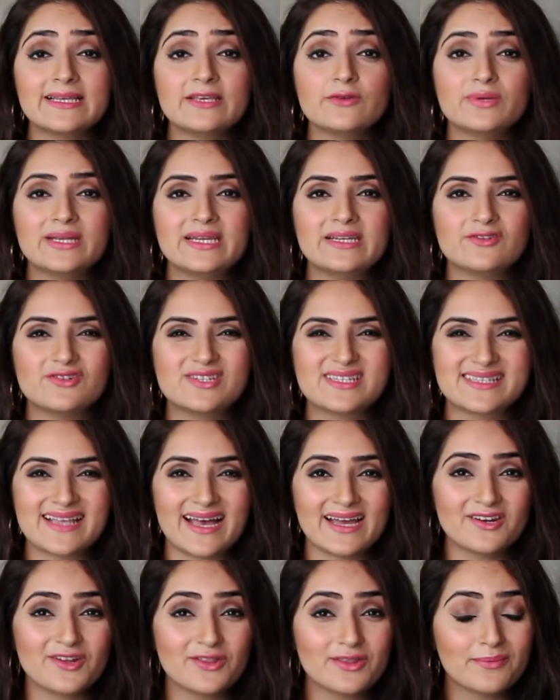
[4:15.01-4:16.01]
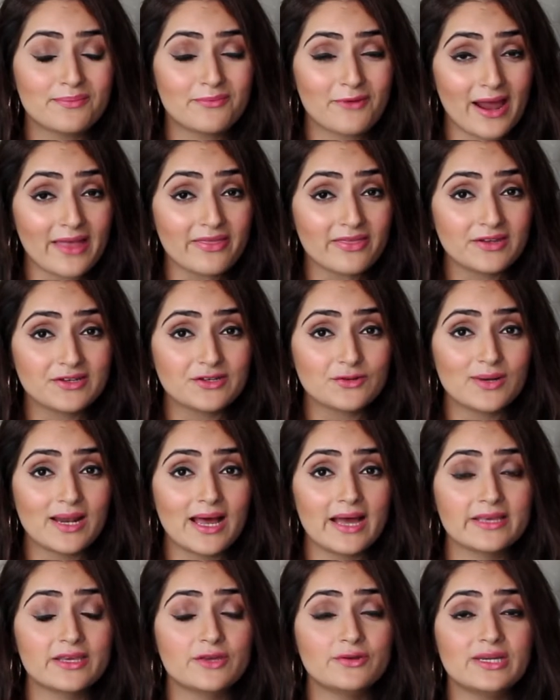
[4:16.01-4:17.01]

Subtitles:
you need to decide on the brand that you like.